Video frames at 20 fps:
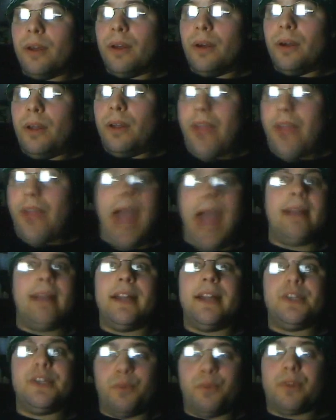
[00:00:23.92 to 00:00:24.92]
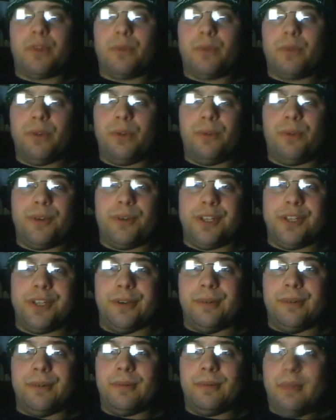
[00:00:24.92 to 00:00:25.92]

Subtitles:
the Allies won World War II.